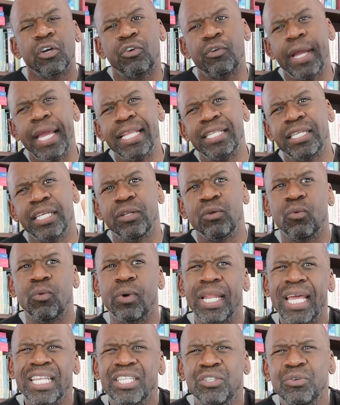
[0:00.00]
Granted,
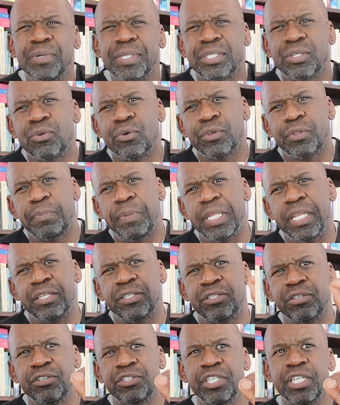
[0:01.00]
what I do as an orthopedic
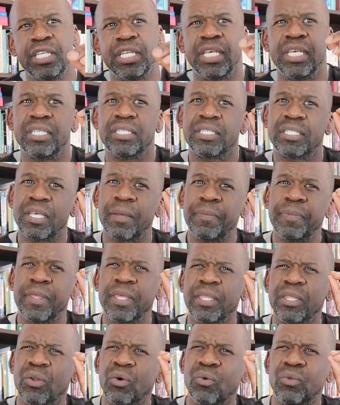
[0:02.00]
surgeon is
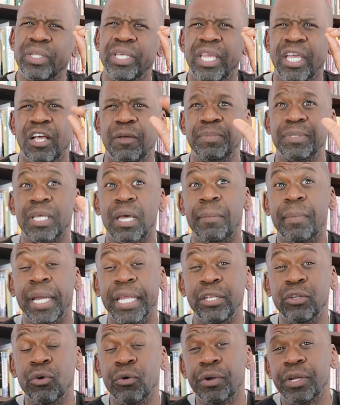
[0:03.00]
something that only helps a
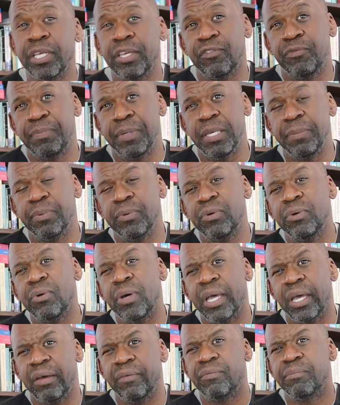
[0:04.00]
minority of people
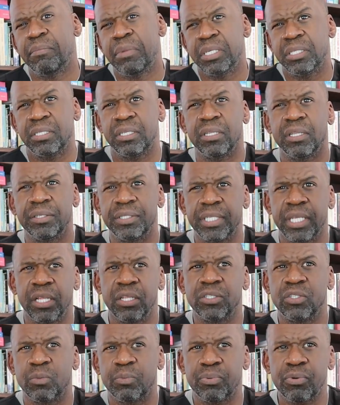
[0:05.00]
who have
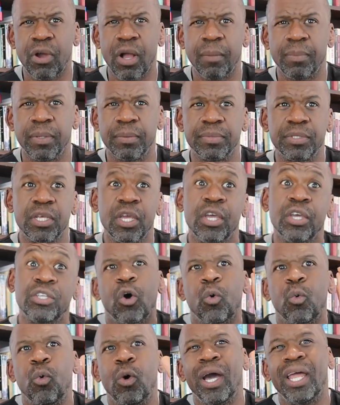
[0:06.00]
musculoskeletal problems.
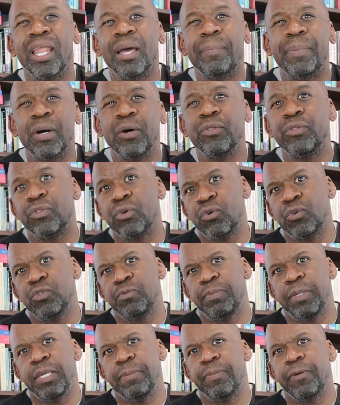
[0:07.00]
What about
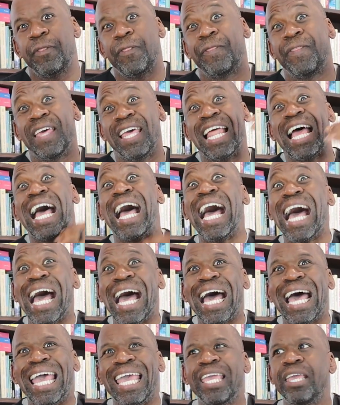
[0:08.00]
those people that
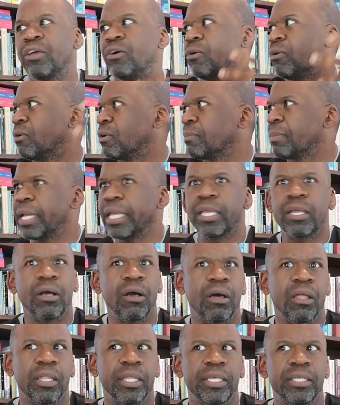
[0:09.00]
I or my
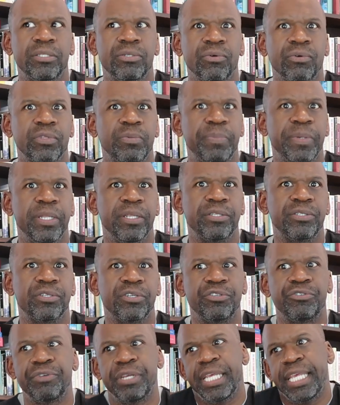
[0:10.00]
colleagues in orthopedic
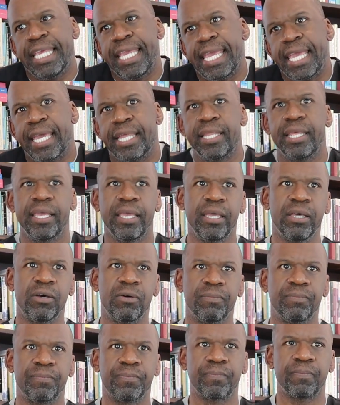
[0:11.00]
surgery can't
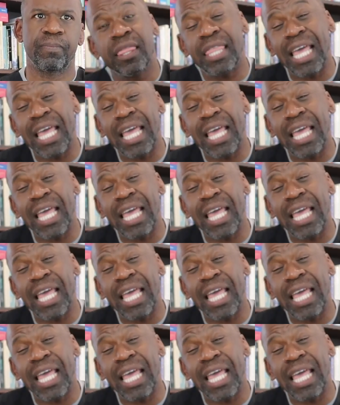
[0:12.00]
help?